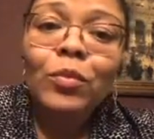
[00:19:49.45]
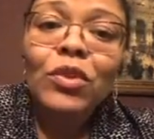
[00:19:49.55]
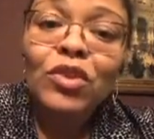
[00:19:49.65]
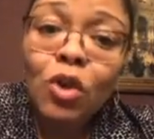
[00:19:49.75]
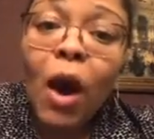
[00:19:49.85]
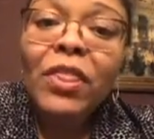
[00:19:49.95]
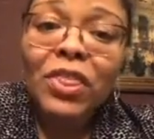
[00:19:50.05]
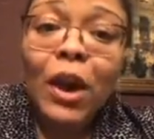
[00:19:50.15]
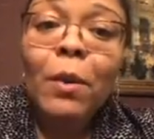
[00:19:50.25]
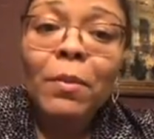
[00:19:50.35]

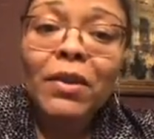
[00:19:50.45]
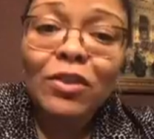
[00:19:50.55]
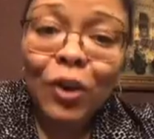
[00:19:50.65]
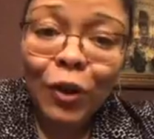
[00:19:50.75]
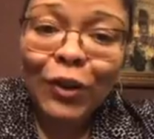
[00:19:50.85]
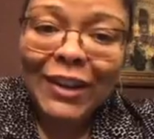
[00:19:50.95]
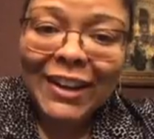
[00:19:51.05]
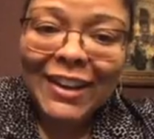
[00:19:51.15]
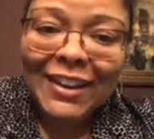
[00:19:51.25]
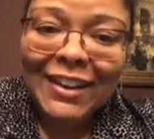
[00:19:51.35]
start therapies
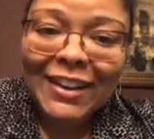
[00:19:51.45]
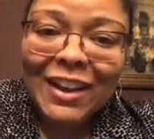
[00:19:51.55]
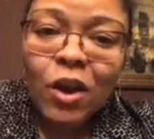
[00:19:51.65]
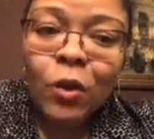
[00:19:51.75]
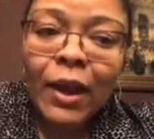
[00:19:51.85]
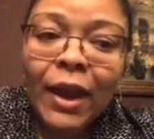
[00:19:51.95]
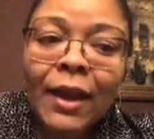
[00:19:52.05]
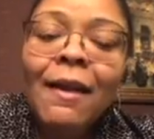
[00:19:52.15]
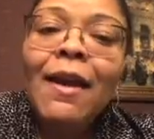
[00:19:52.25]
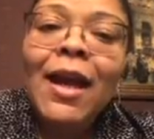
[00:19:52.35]
early,
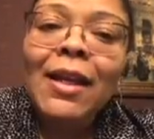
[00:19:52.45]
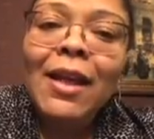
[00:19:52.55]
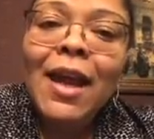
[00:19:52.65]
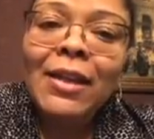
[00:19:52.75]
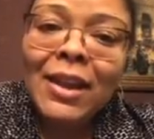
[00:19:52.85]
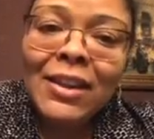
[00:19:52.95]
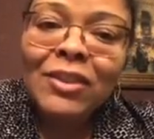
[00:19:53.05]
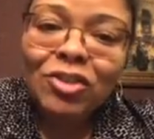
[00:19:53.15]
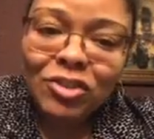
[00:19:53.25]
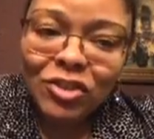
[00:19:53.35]
okay, and get
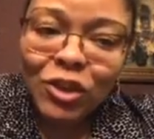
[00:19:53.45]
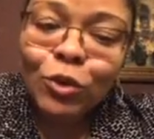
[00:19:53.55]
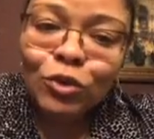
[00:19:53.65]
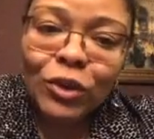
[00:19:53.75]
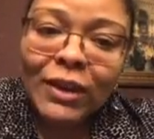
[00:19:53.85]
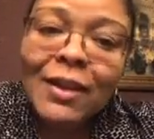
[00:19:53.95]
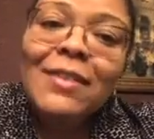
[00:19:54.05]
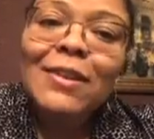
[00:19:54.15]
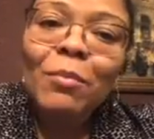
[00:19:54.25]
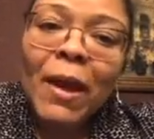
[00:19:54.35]
these children
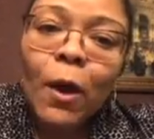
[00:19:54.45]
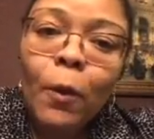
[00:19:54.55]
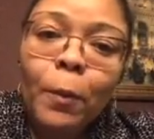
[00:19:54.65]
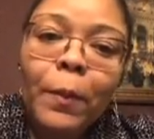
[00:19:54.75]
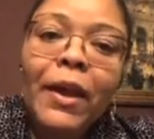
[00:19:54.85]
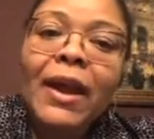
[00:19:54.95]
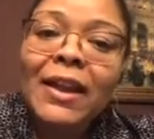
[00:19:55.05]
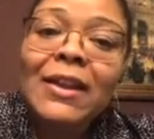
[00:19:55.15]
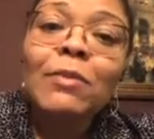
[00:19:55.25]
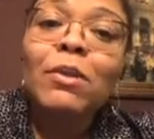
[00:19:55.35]
some help and
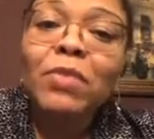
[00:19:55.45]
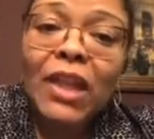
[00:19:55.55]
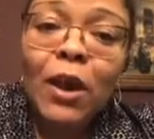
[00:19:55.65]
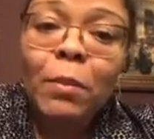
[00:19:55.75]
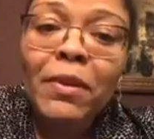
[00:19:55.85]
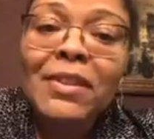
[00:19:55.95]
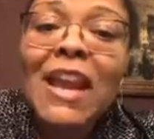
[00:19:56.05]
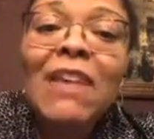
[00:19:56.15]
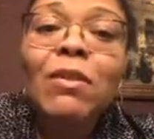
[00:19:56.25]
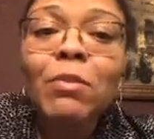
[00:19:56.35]
get them some therapies
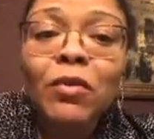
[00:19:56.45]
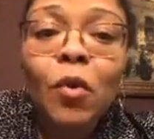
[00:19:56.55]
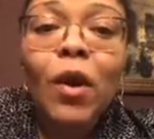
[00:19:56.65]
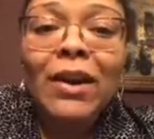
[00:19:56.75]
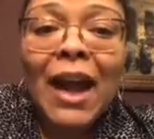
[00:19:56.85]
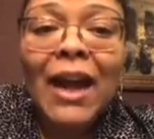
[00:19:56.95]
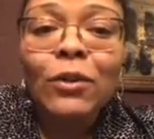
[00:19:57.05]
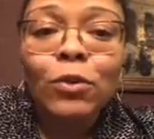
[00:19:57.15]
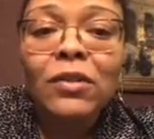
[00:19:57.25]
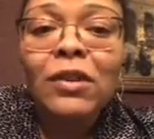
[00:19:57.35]
even before a
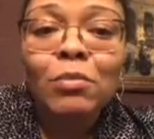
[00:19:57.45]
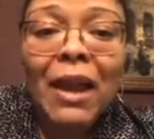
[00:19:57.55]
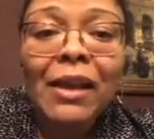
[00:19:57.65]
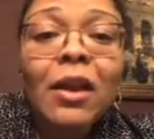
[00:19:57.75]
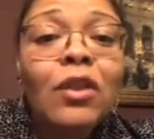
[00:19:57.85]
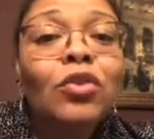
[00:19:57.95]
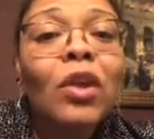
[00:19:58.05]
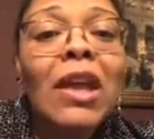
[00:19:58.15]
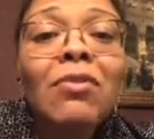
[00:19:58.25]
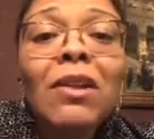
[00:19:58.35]
diagnosis is made. So
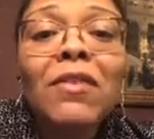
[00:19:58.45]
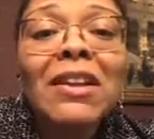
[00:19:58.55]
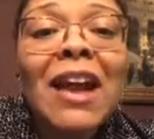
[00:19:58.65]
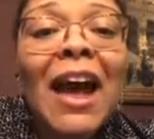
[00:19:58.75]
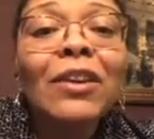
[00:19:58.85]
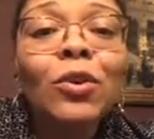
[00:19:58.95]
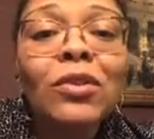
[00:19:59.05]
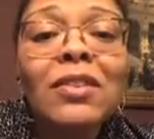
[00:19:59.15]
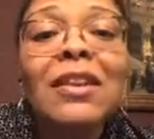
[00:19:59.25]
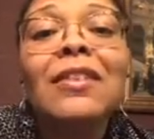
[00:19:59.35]
even if a
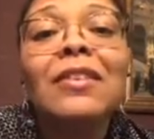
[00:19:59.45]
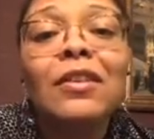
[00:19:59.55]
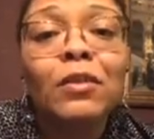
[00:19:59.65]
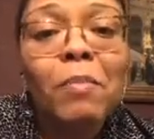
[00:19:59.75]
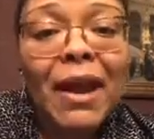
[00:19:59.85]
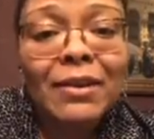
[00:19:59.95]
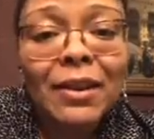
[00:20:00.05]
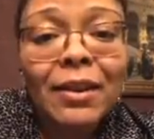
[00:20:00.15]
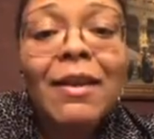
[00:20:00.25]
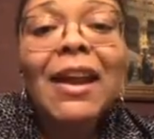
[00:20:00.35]
diagnosis is suspected